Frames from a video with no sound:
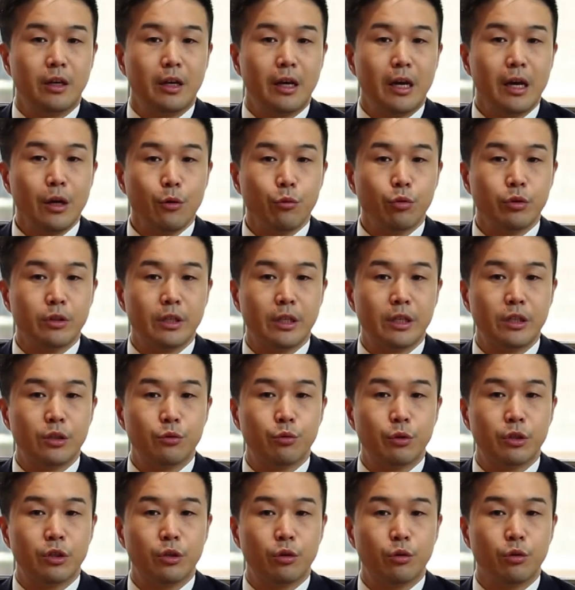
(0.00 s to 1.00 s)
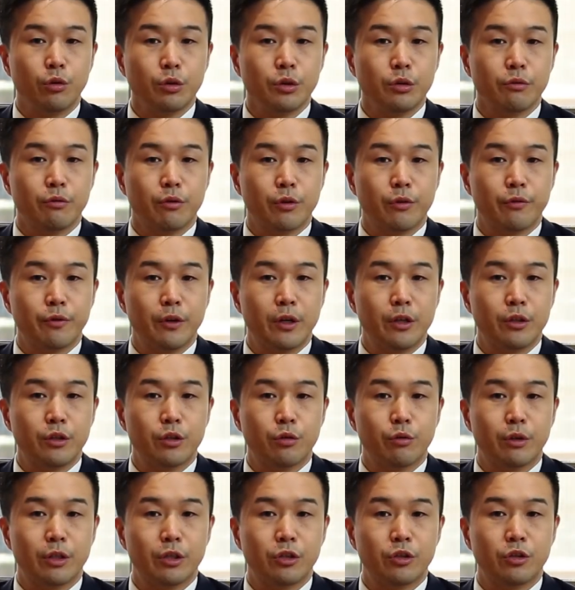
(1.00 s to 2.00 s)
Equities, which are also referred
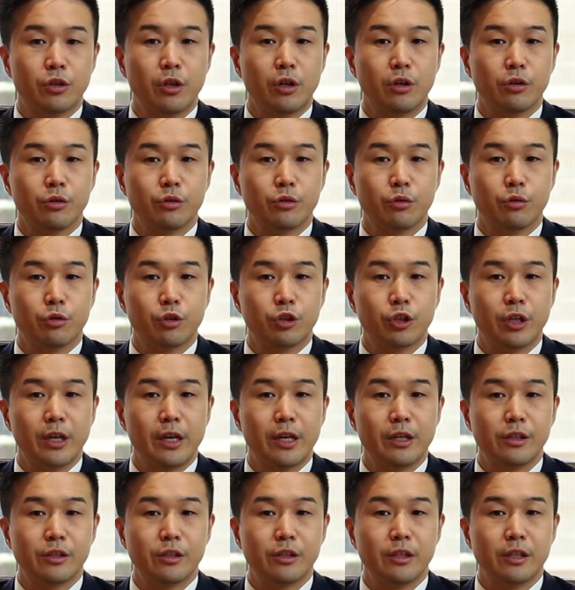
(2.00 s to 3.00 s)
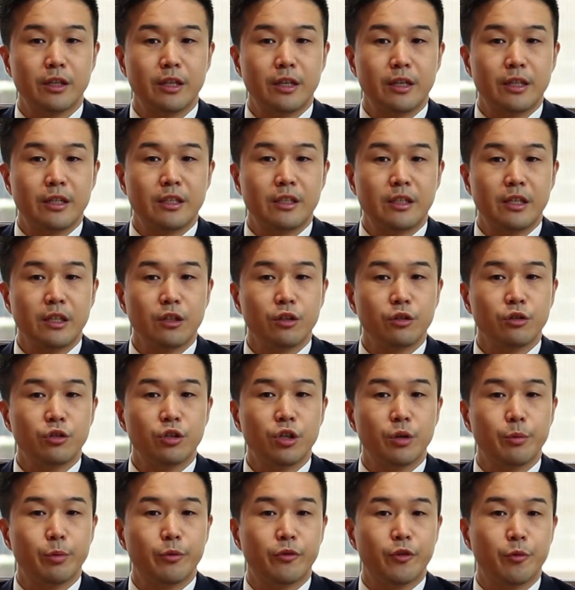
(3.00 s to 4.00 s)
to as stocks or shares, sit on
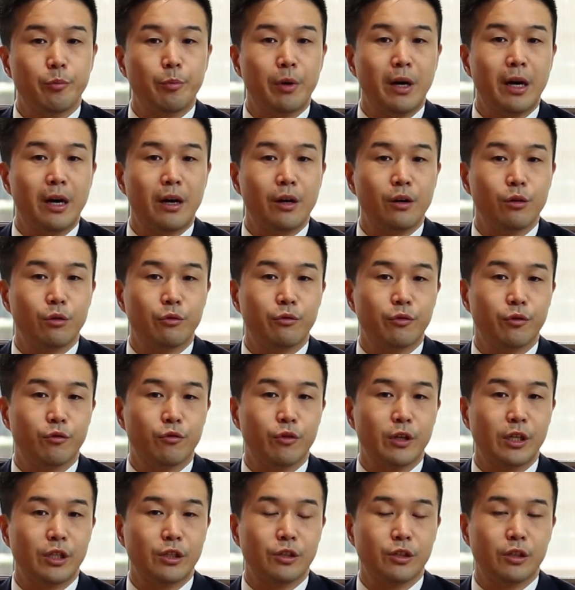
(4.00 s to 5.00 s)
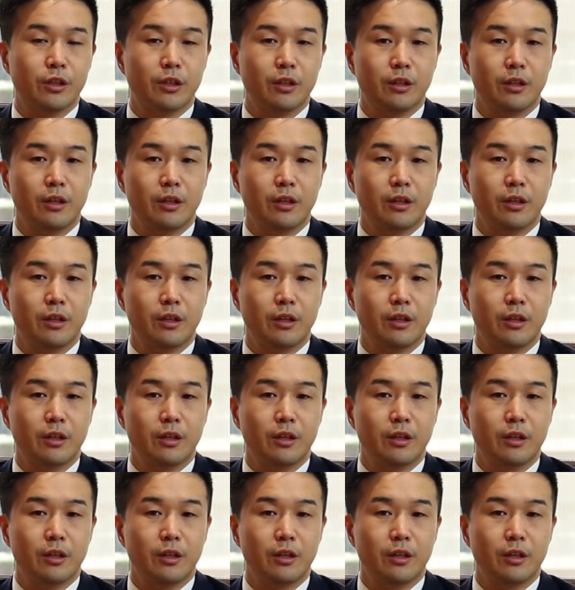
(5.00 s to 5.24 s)
top of the pile for risk.